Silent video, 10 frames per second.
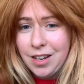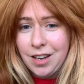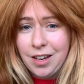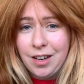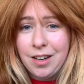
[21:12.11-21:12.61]

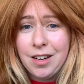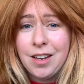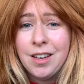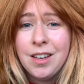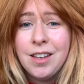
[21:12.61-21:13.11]

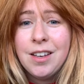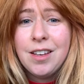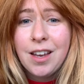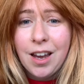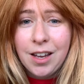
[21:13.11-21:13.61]
in
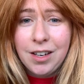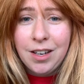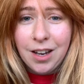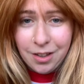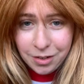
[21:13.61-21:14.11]

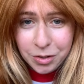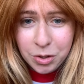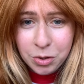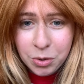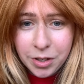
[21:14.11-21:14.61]
any other
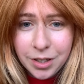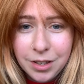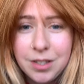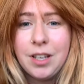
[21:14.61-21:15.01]
tutorials.